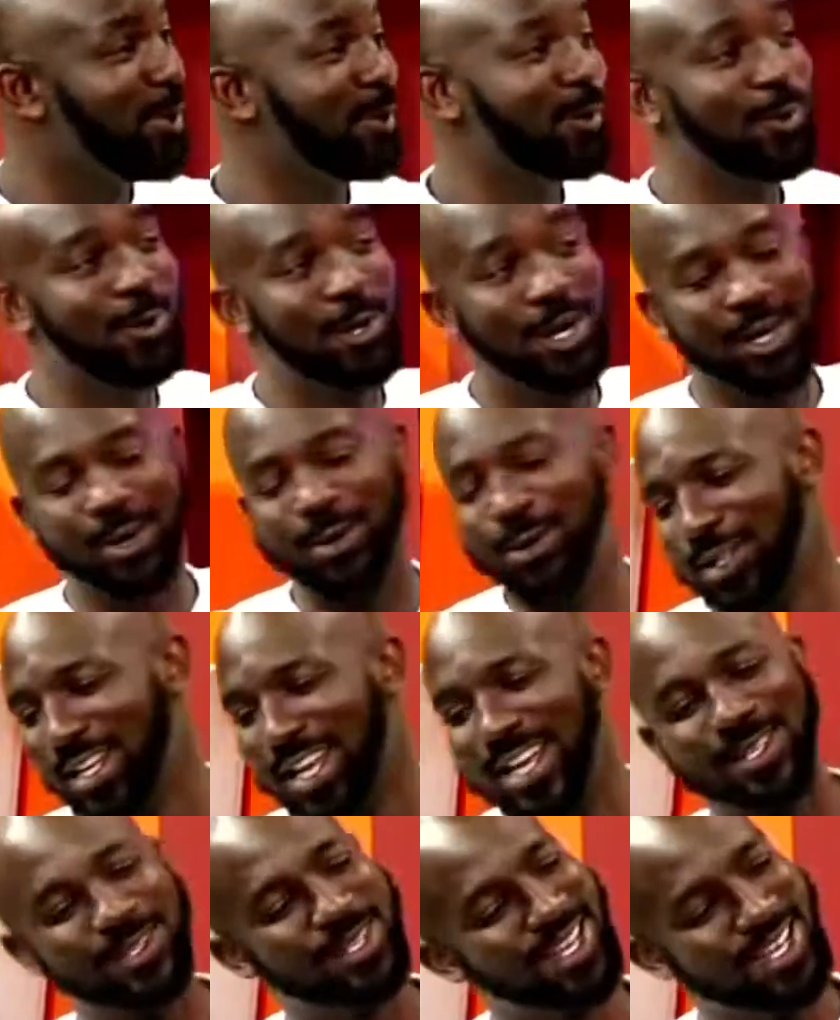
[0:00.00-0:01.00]
no
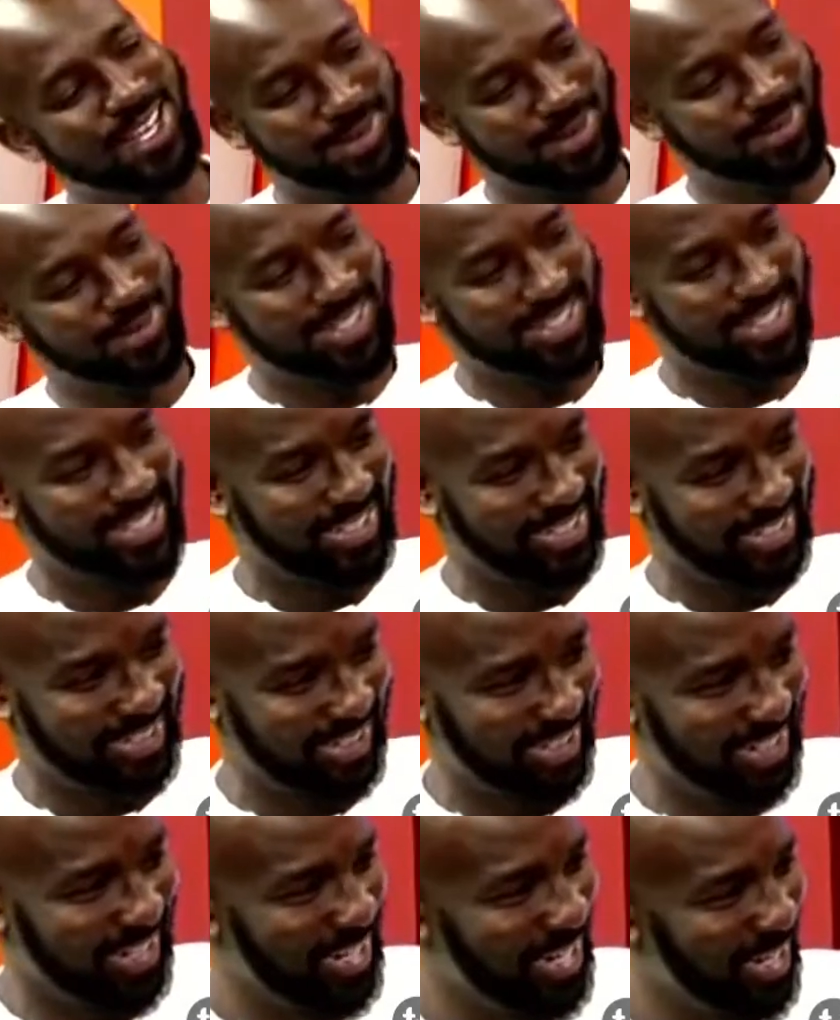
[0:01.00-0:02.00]
herbal medication.
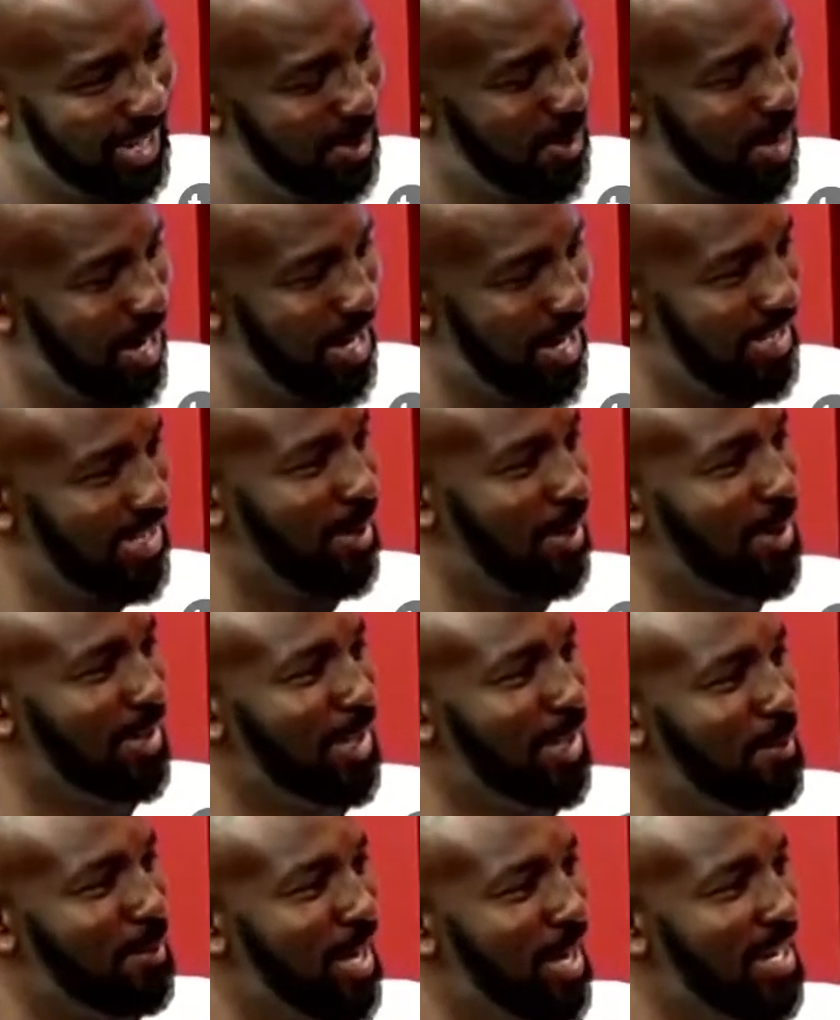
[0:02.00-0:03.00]
You understand what I'm
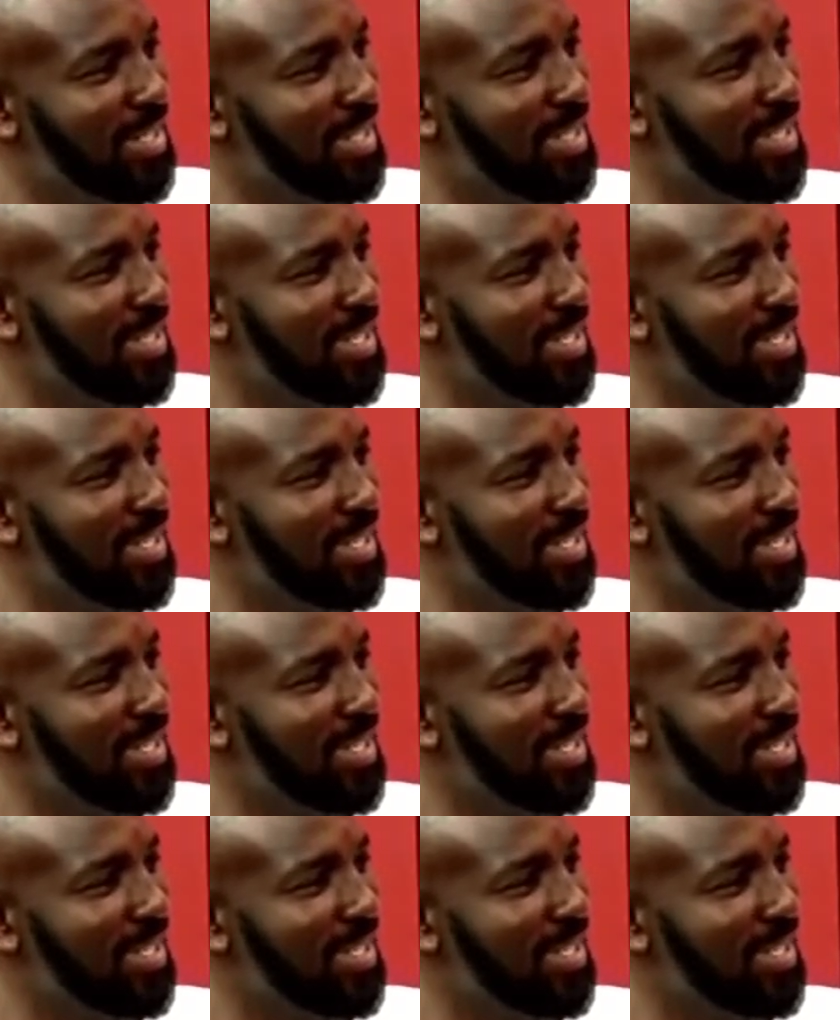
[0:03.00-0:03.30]
trying to say?